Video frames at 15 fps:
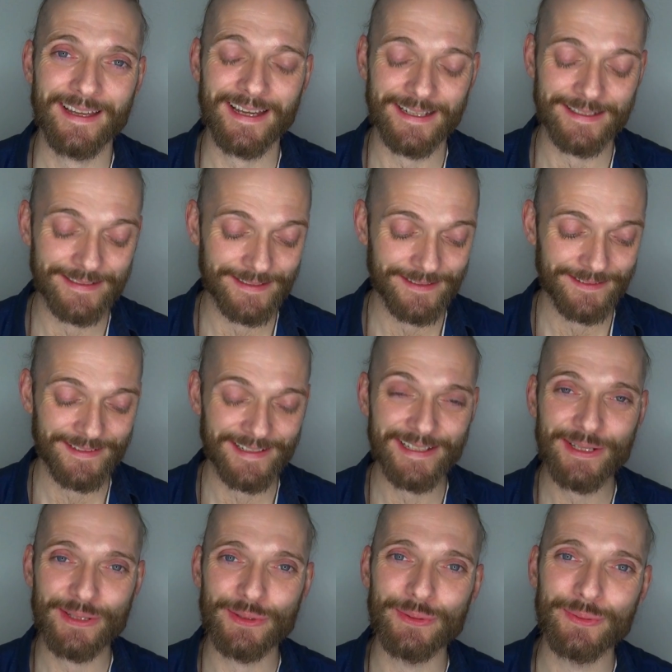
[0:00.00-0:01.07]
And
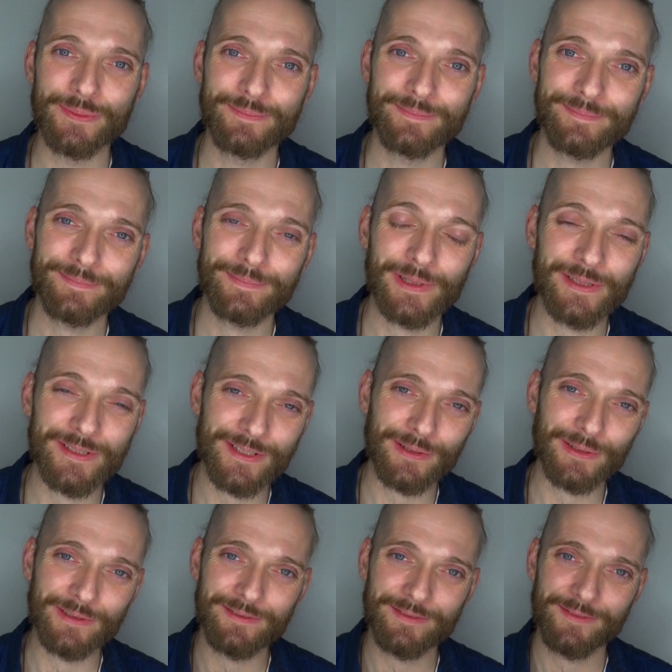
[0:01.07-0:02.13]
thank you, because
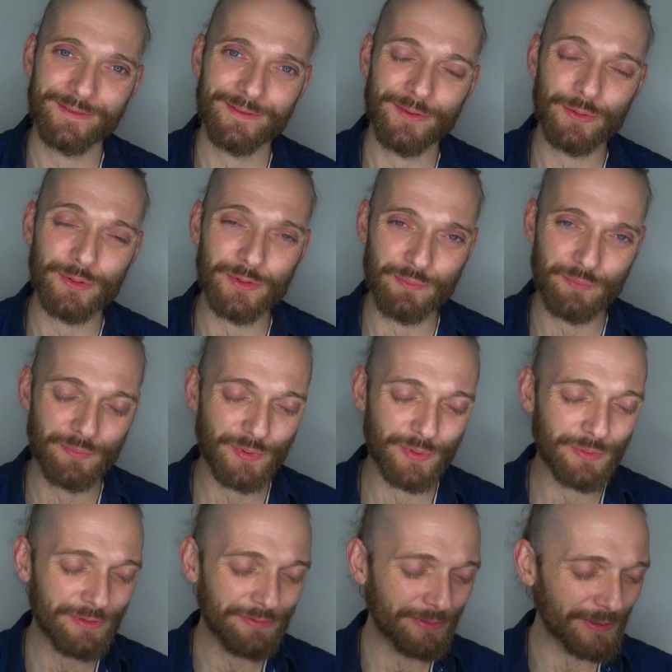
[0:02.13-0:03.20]
all of those
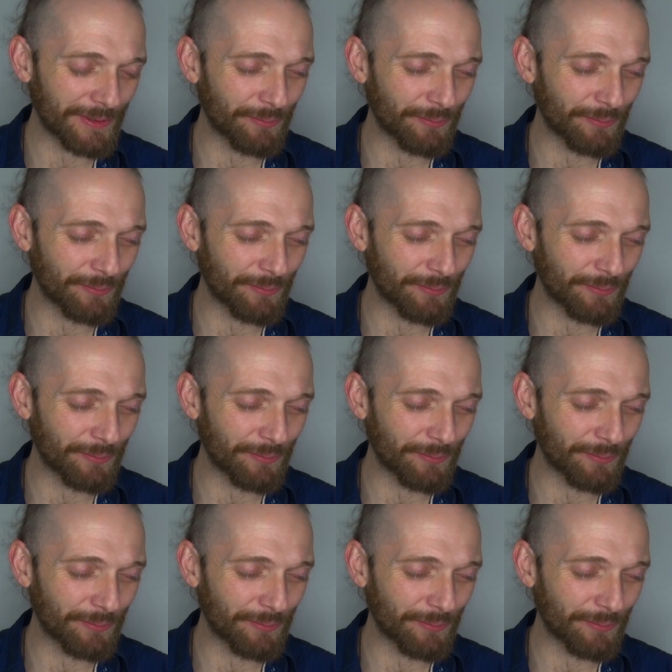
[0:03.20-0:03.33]
beautiful,